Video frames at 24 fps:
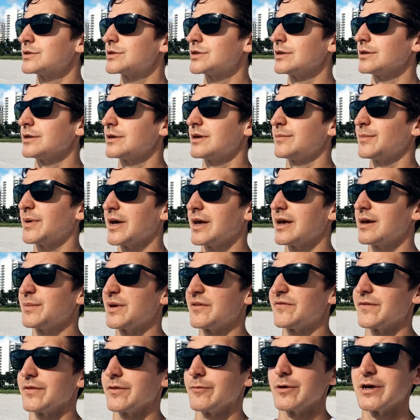Chilling in Miami
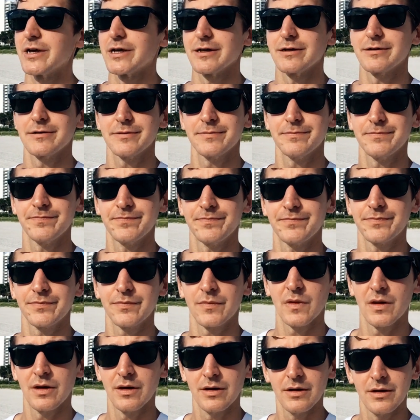for the weekend.
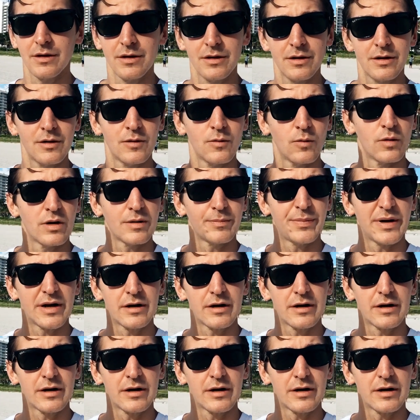What